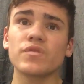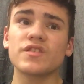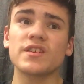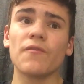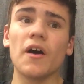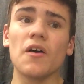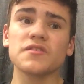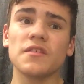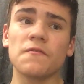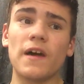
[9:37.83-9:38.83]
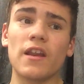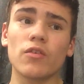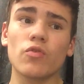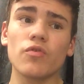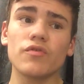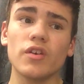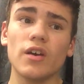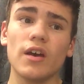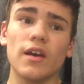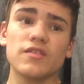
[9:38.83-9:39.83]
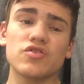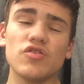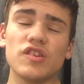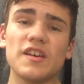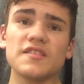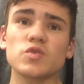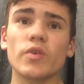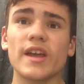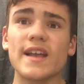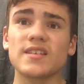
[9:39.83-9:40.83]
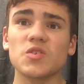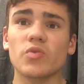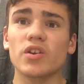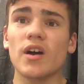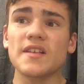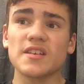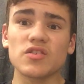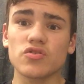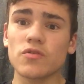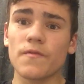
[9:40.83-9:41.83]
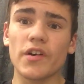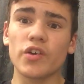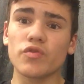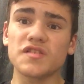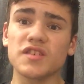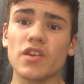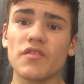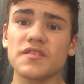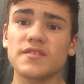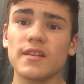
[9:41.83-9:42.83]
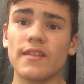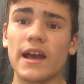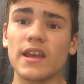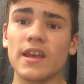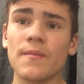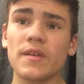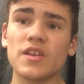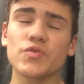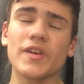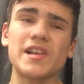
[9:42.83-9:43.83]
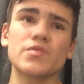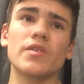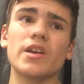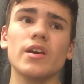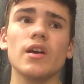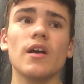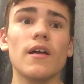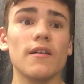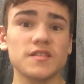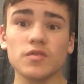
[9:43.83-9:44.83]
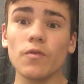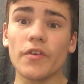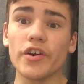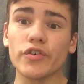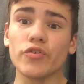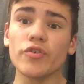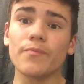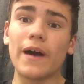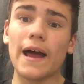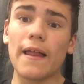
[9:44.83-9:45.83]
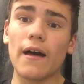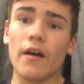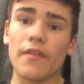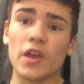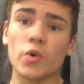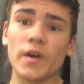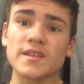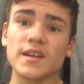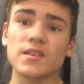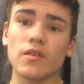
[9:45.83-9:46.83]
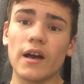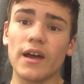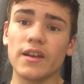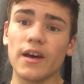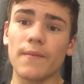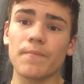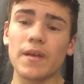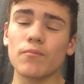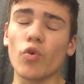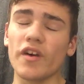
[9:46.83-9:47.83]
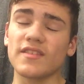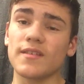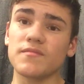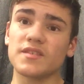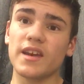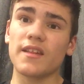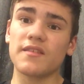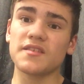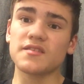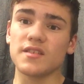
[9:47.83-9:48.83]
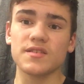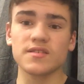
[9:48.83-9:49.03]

New South Wales have had a good 2 years, 2018, 2019, two very good series that year. But then 2020, still very good, but I think Queensland had a bit more in them to get it this year.